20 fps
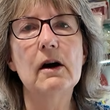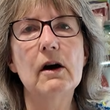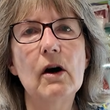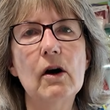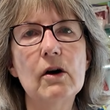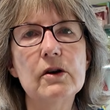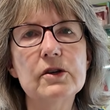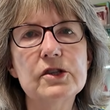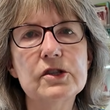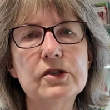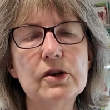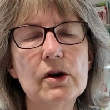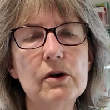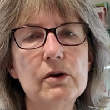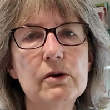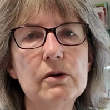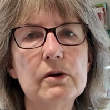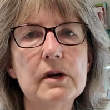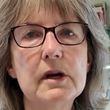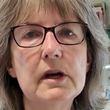
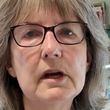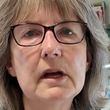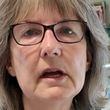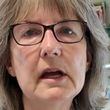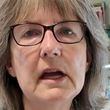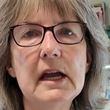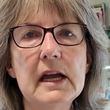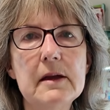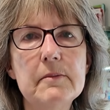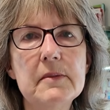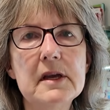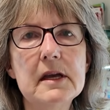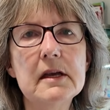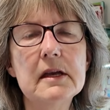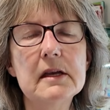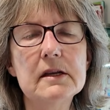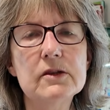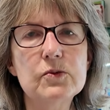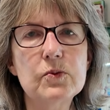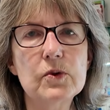Also,
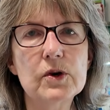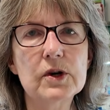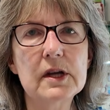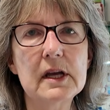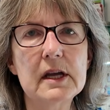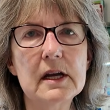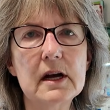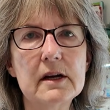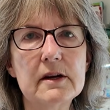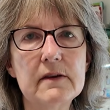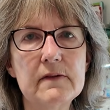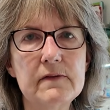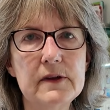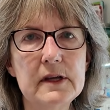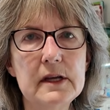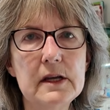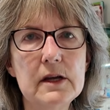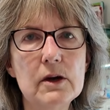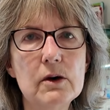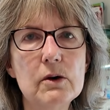Amy is working on a
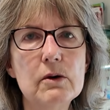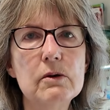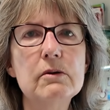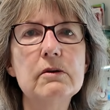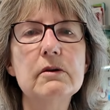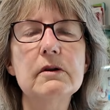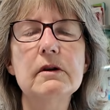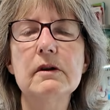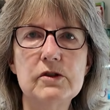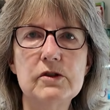video